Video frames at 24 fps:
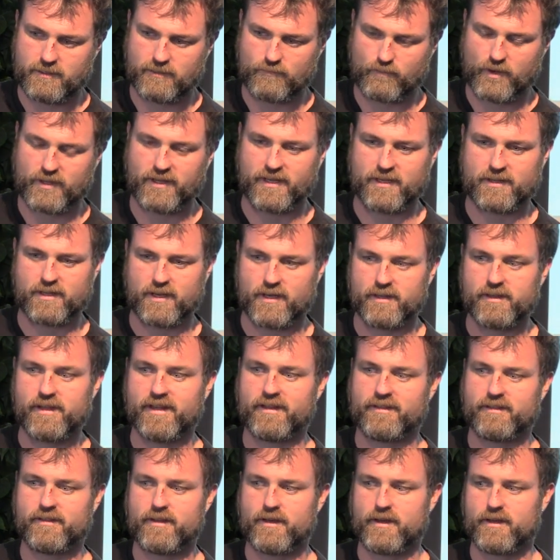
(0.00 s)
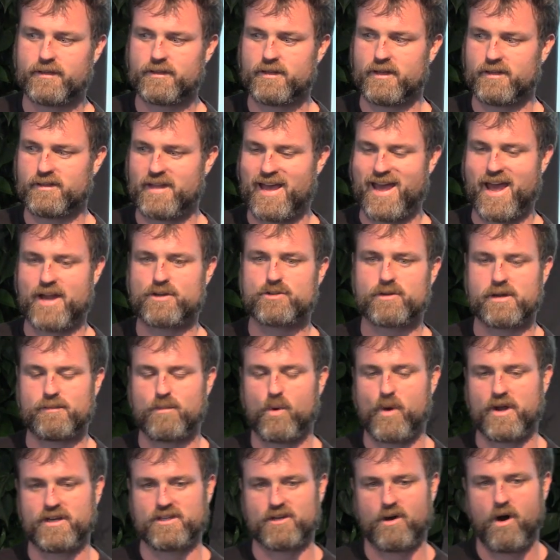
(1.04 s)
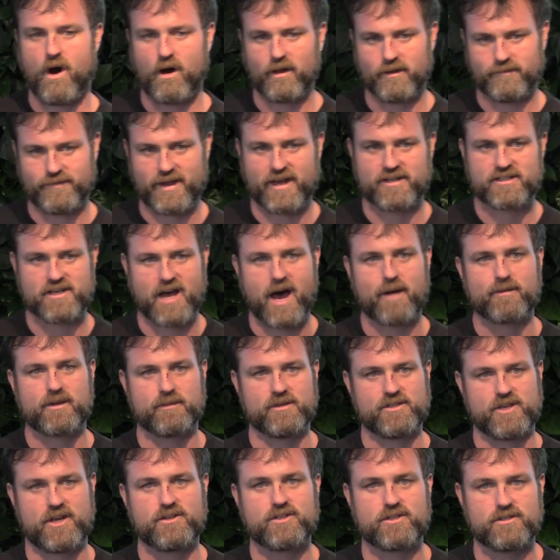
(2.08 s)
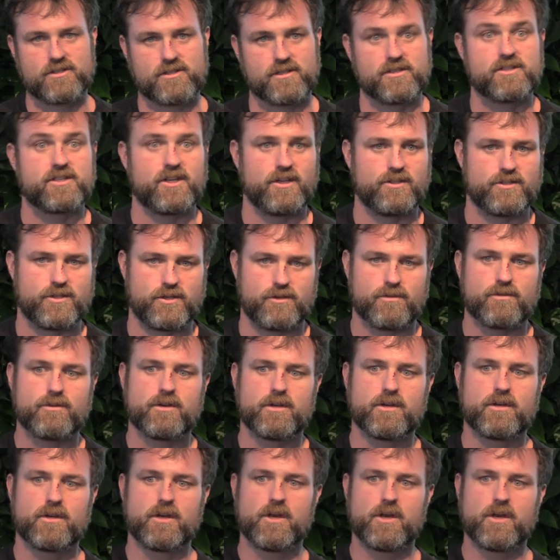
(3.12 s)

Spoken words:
really the entry point to all advanced optimizations in C2.